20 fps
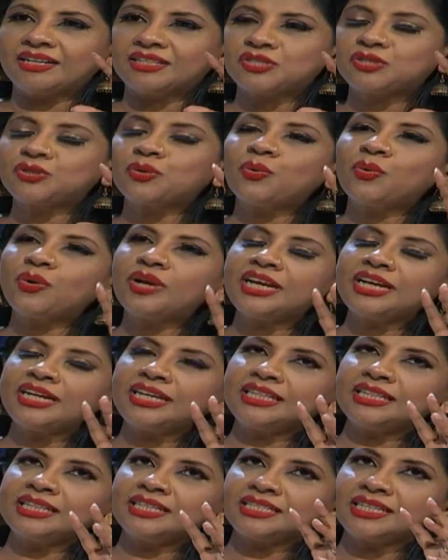Stolen
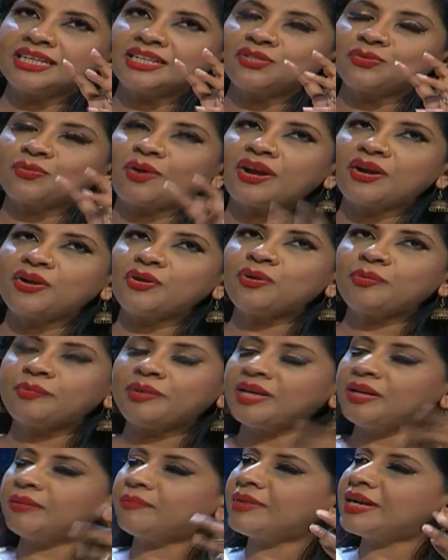in the sense, what do you
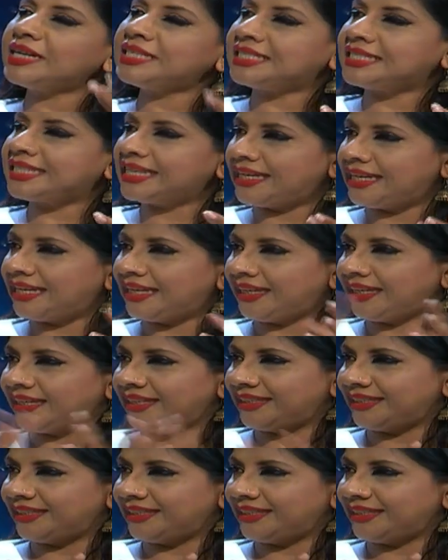mean by stealing?